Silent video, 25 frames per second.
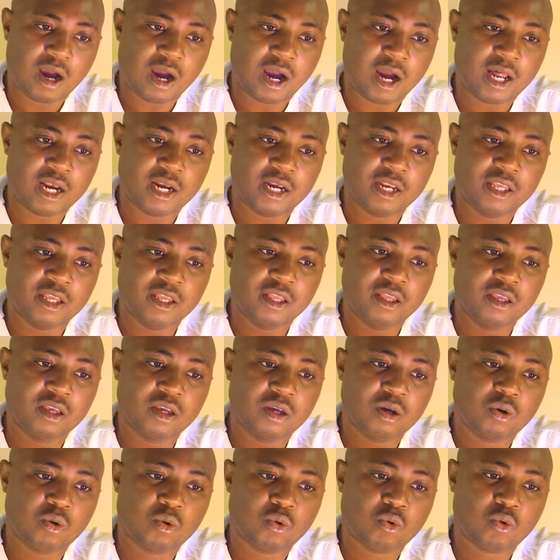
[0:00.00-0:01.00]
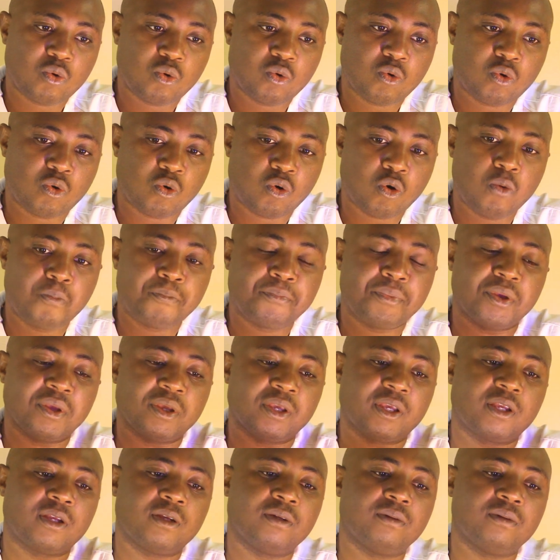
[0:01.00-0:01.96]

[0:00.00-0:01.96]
alley cropping.